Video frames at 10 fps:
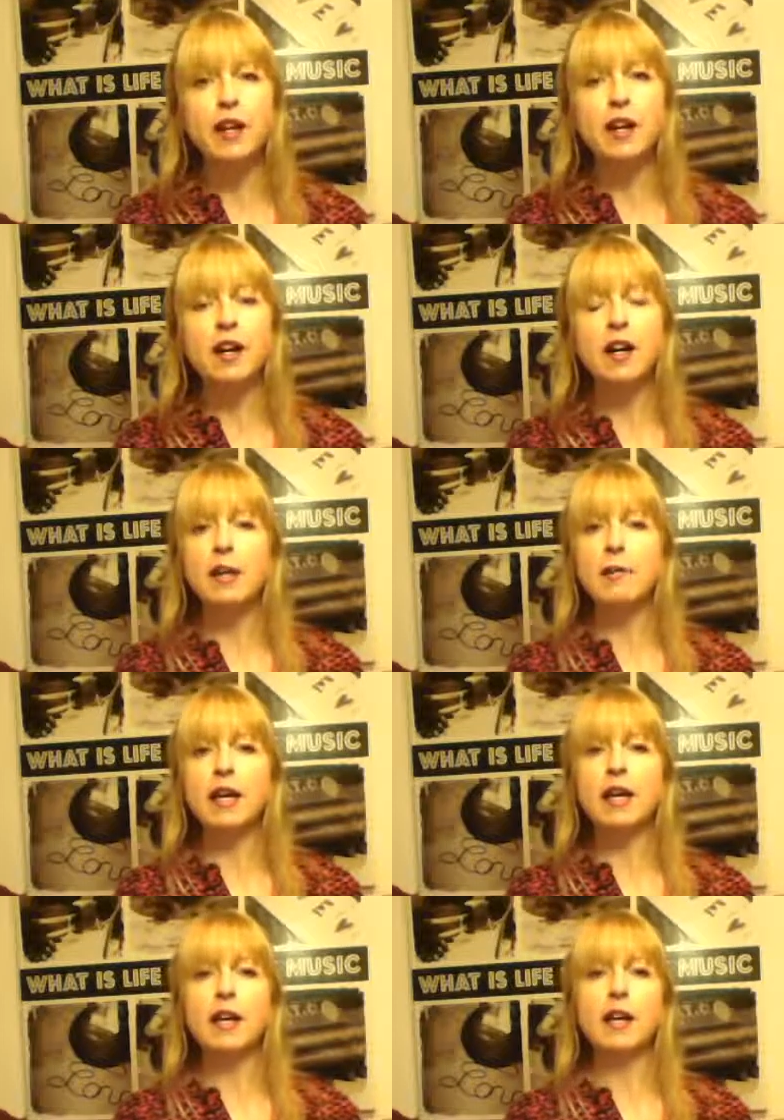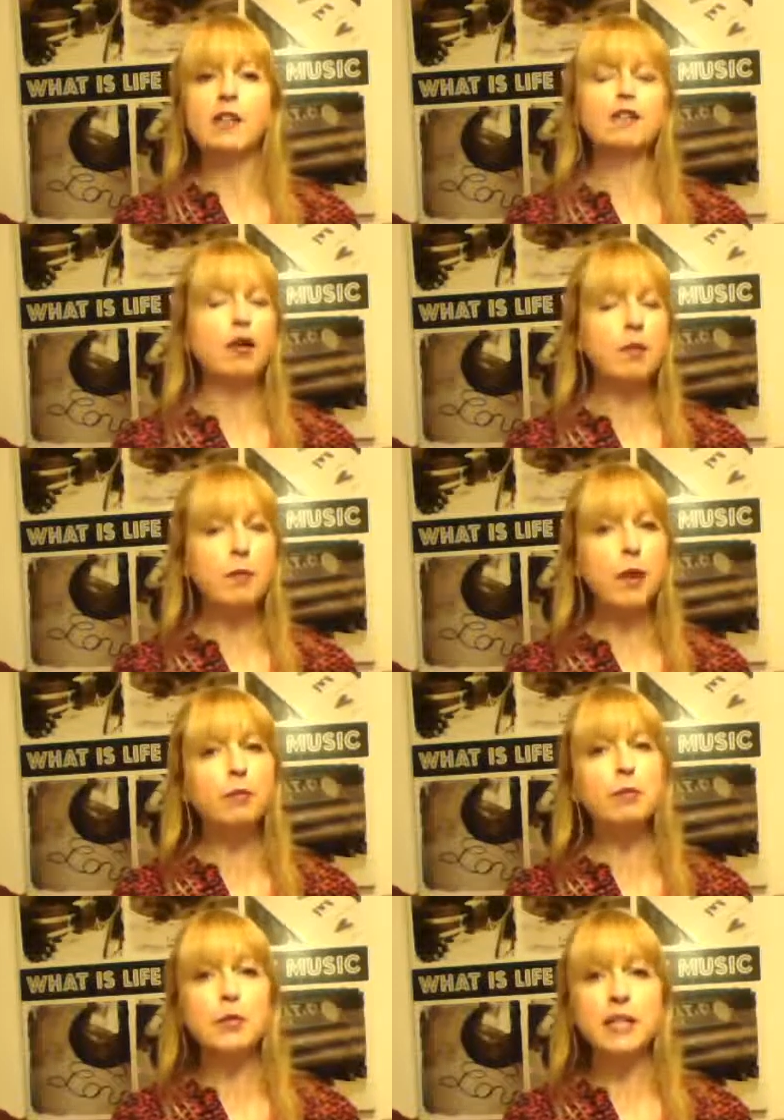I'm a rock and
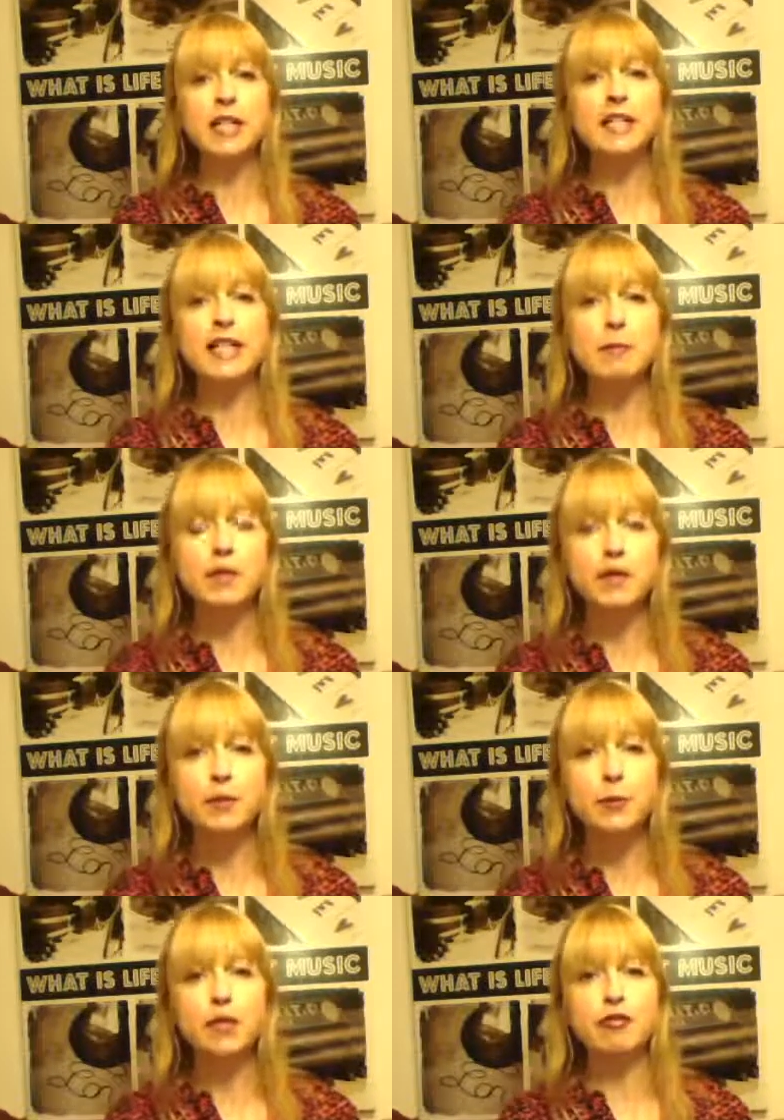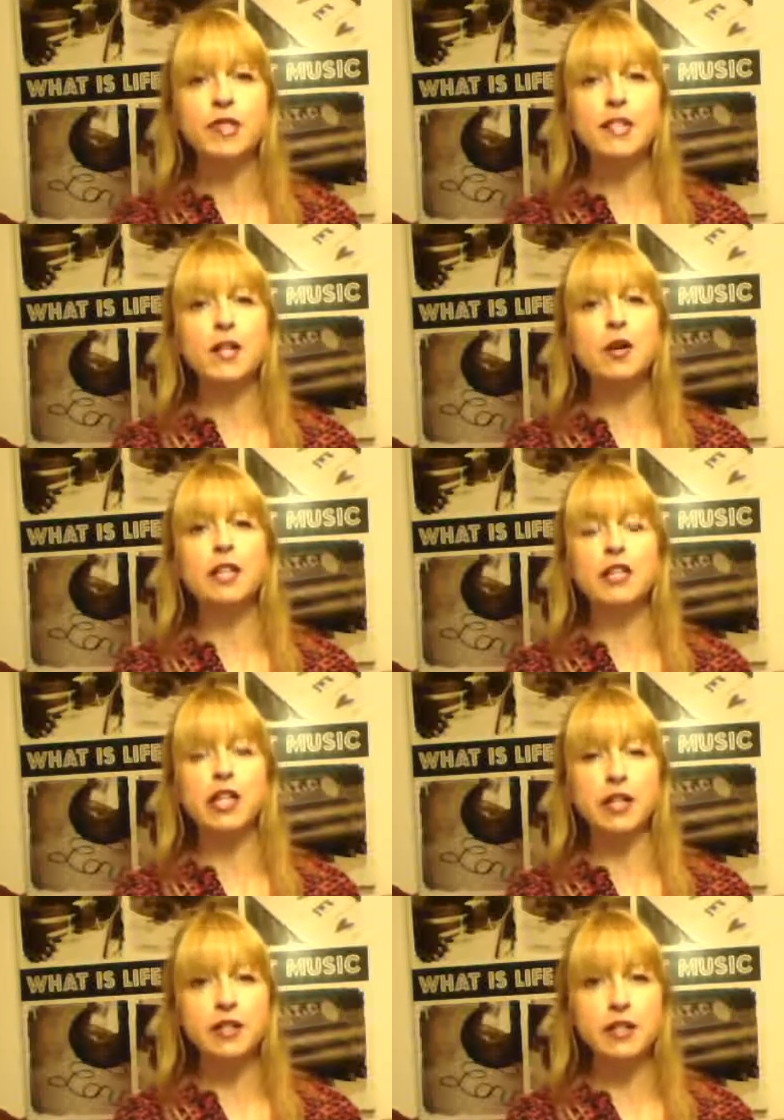pop music examiner with Trinity College
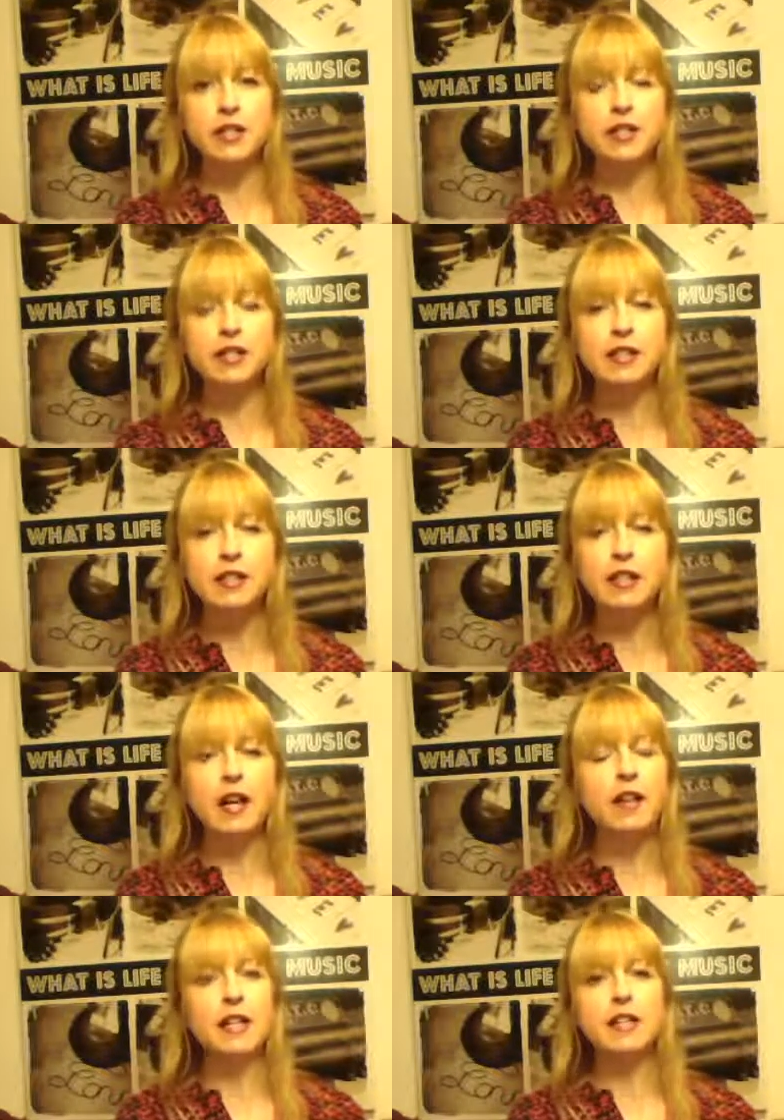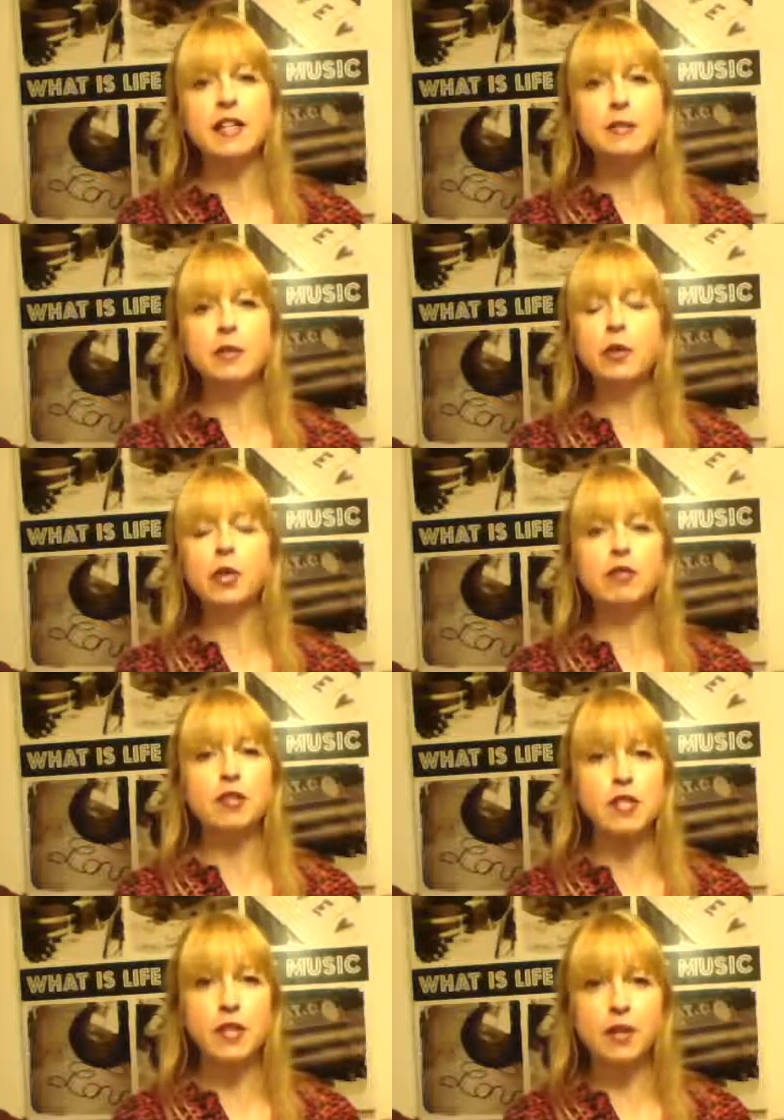London and that takes me all
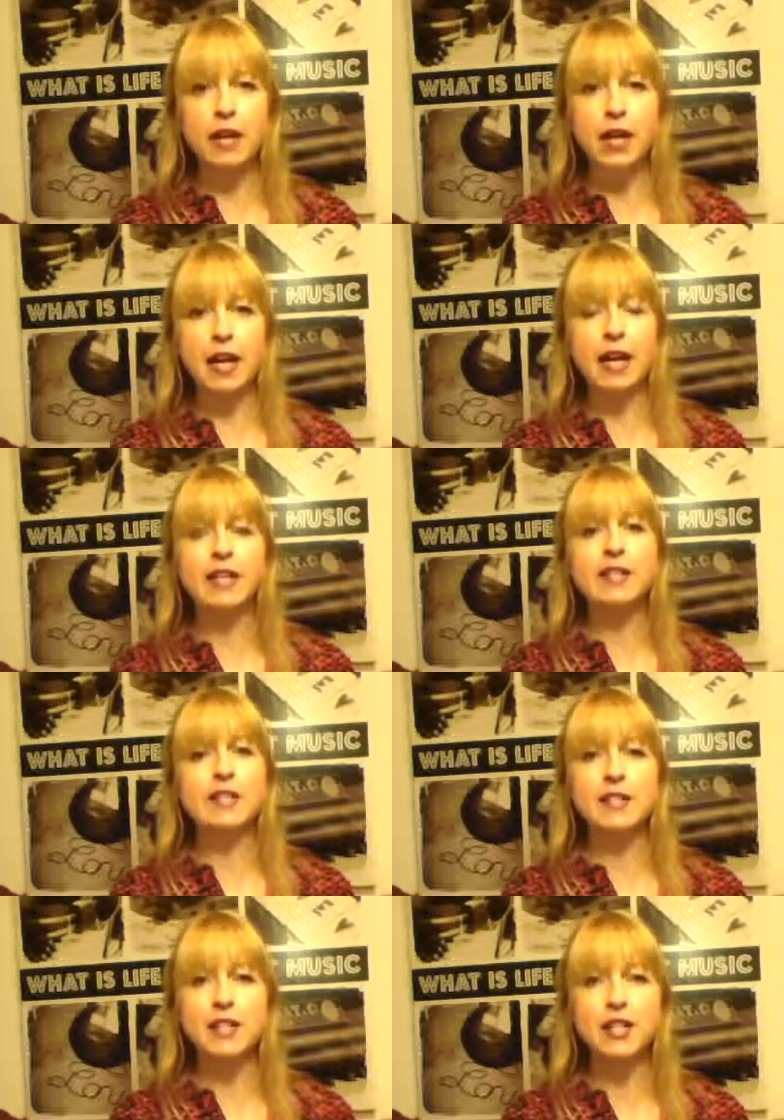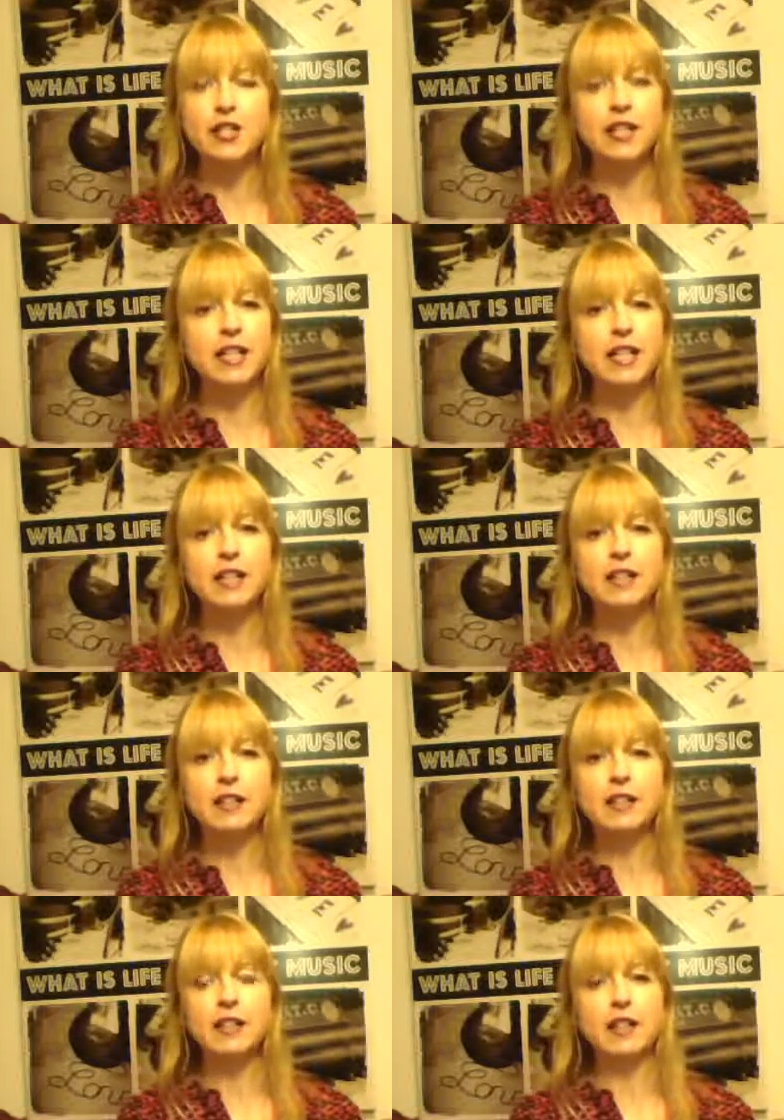across the UK and internationally
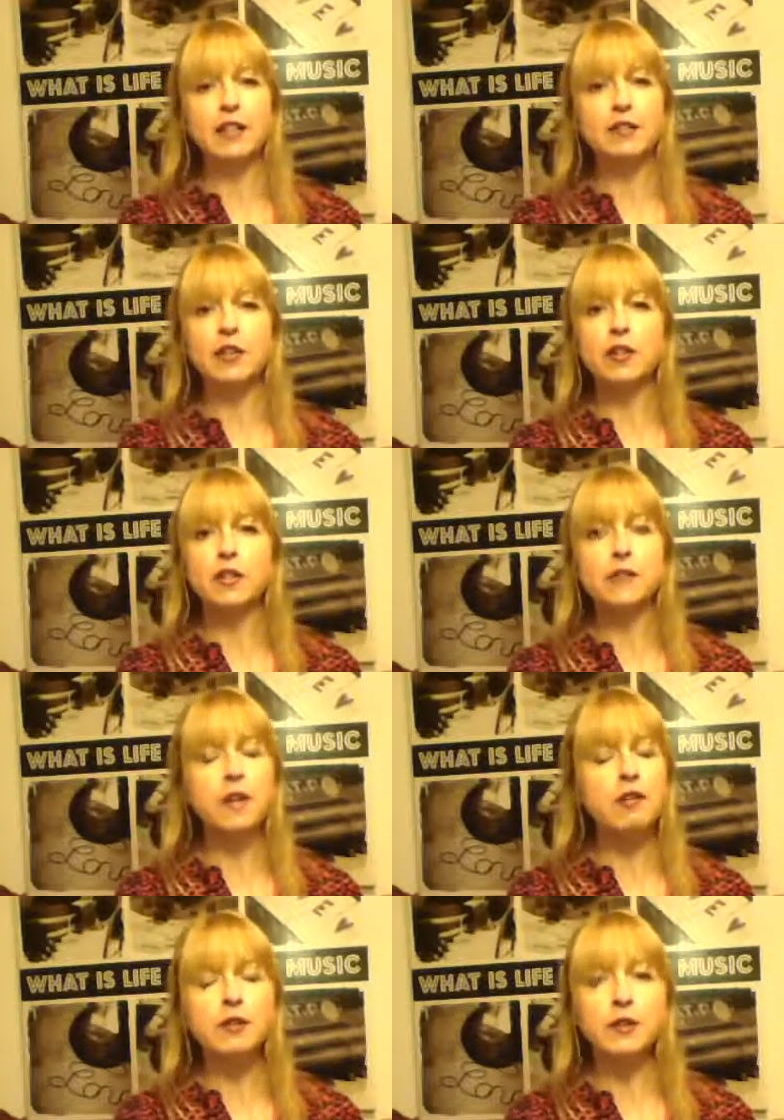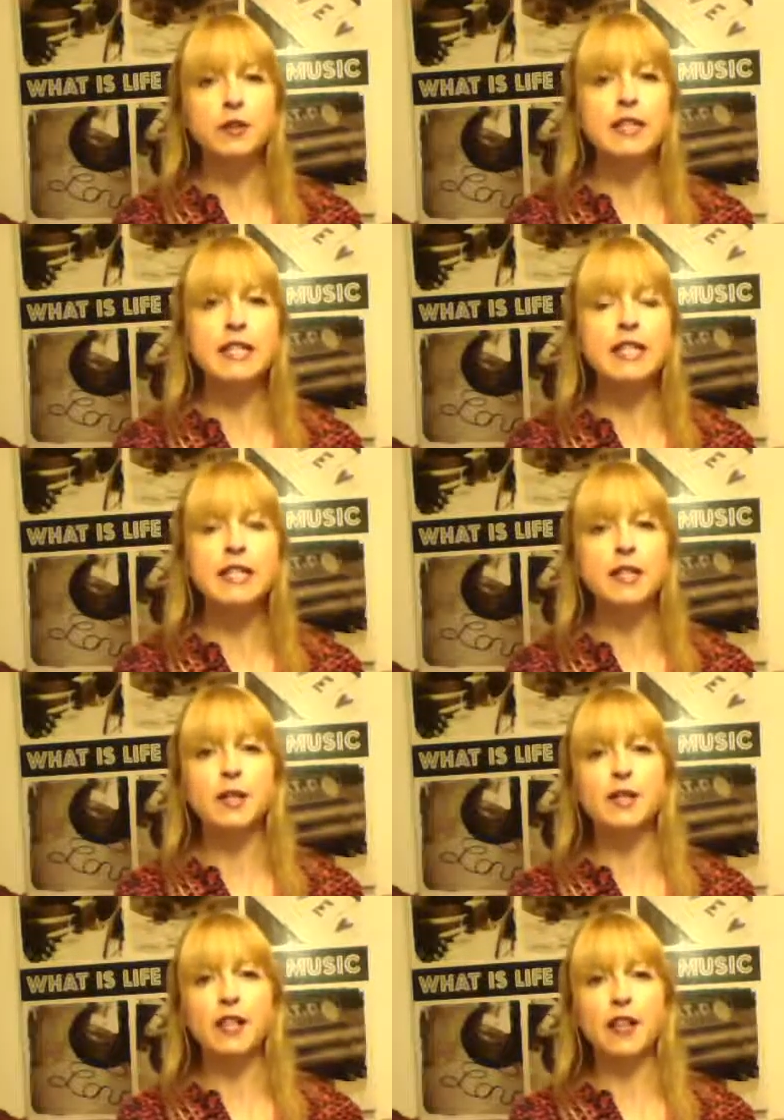and I've gone as far afield as India
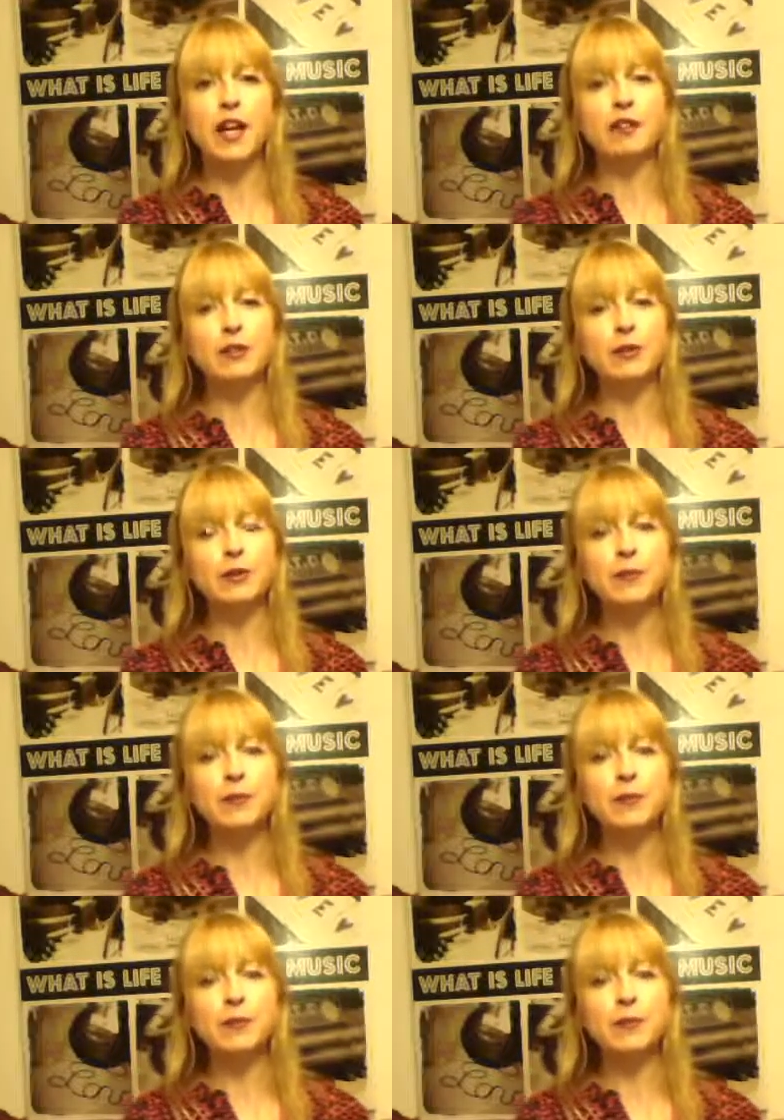in that role.